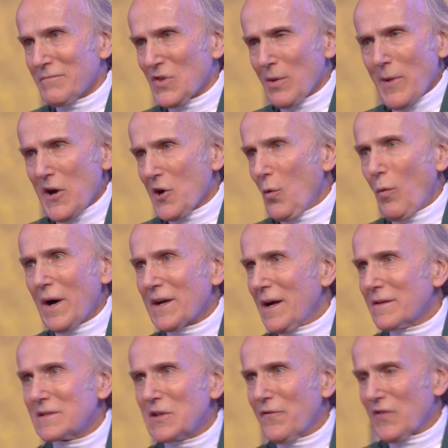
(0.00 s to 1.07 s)
No matter what
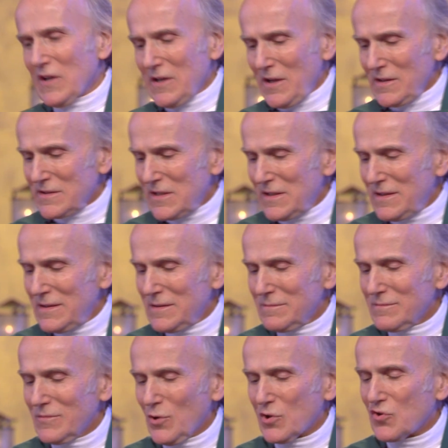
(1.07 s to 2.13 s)
our difficulty
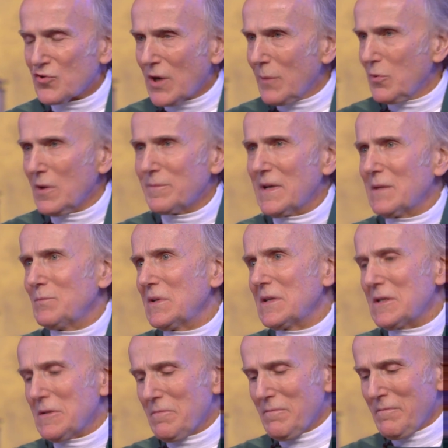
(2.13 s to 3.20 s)
or trouble may
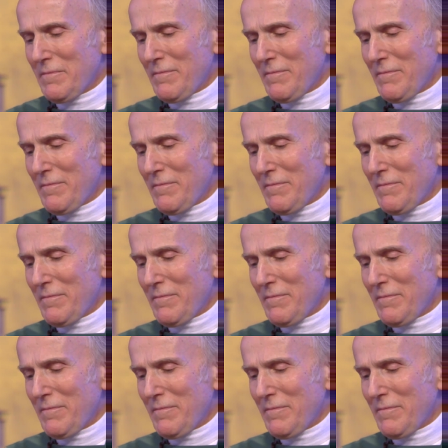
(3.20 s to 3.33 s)
be,